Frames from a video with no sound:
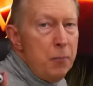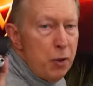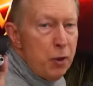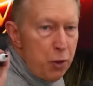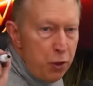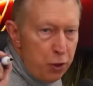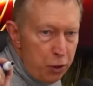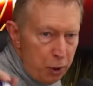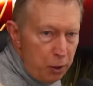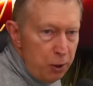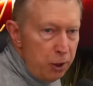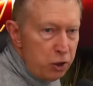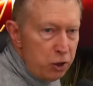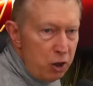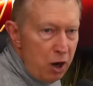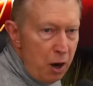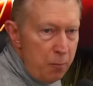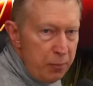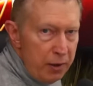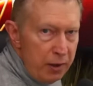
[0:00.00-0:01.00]
Third
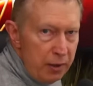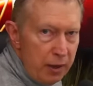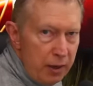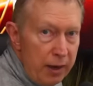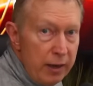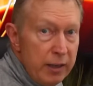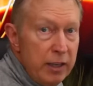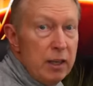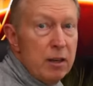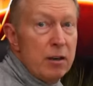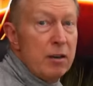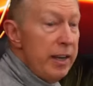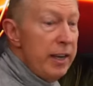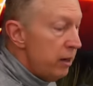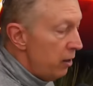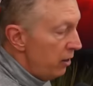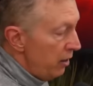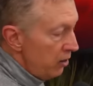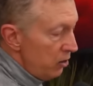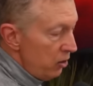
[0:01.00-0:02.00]
trumpet a year
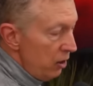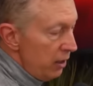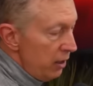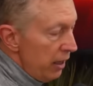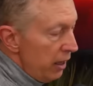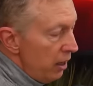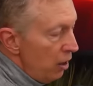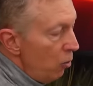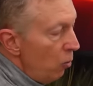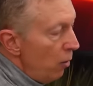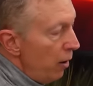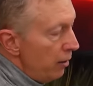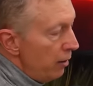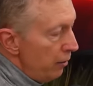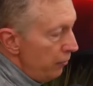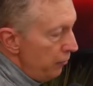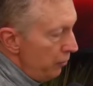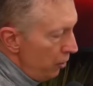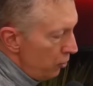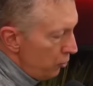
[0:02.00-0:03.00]
later. This is going to take a little while
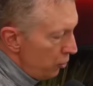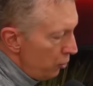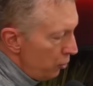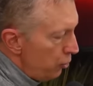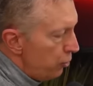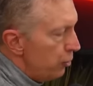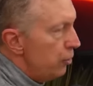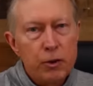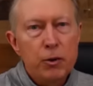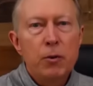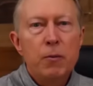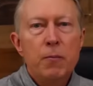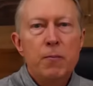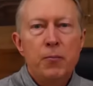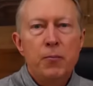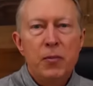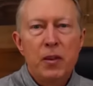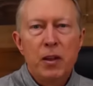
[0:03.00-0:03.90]
to filter through.